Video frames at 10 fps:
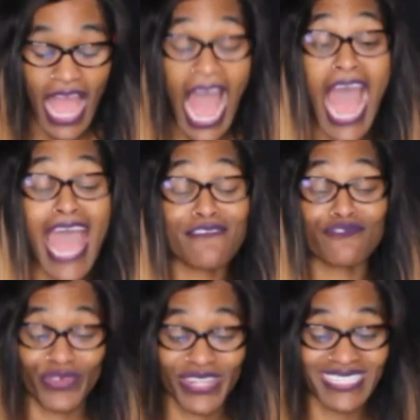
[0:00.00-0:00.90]

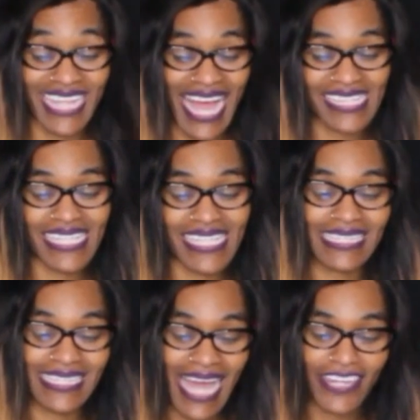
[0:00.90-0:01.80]
I've realized
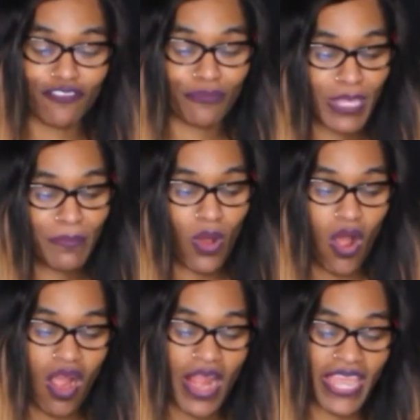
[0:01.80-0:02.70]
a lot of people
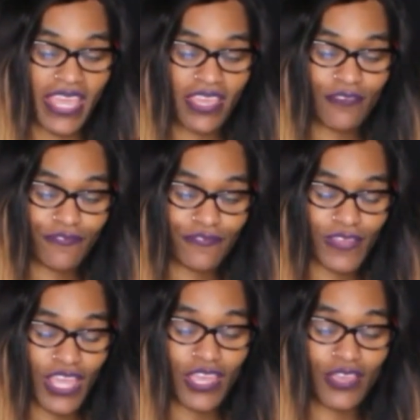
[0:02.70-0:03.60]
are
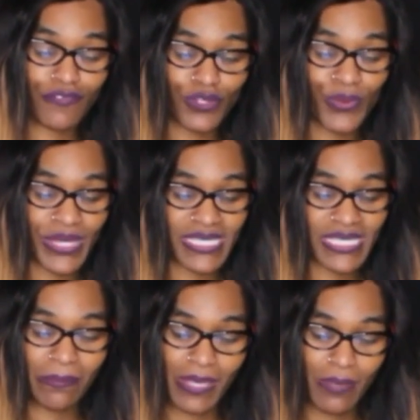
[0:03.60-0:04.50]
inf
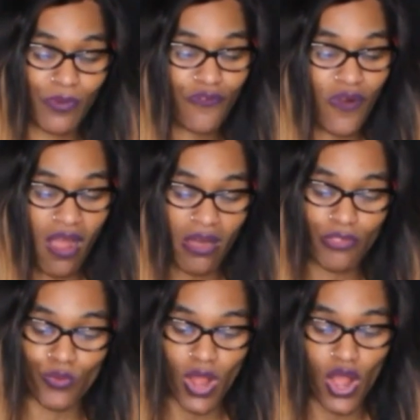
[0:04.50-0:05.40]
influencing people for
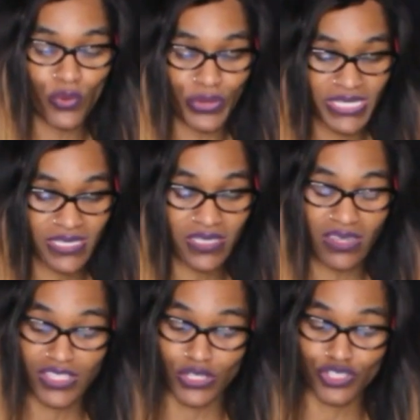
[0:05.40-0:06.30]
all the wrong reasons
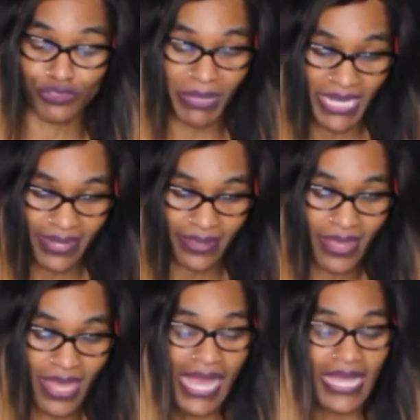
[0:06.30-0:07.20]
on social
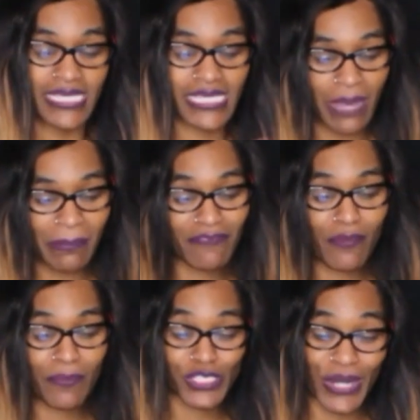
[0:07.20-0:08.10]
media. Some
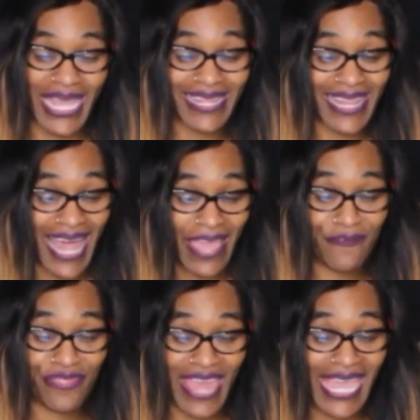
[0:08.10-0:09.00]
even portray a
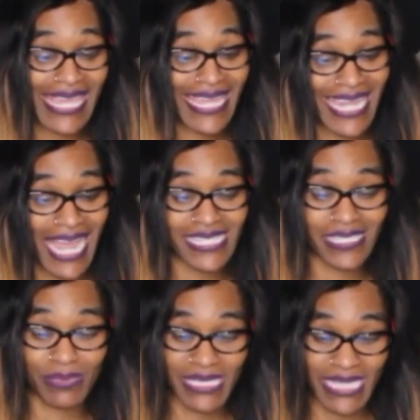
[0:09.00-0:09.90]
life they
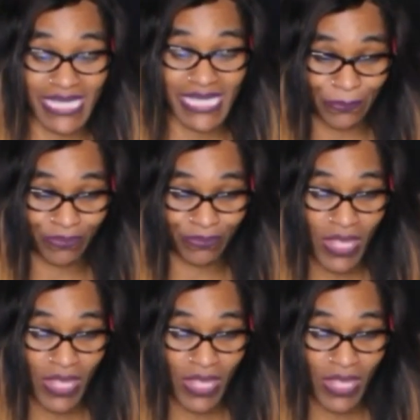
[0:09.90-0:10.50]
cannot sustain.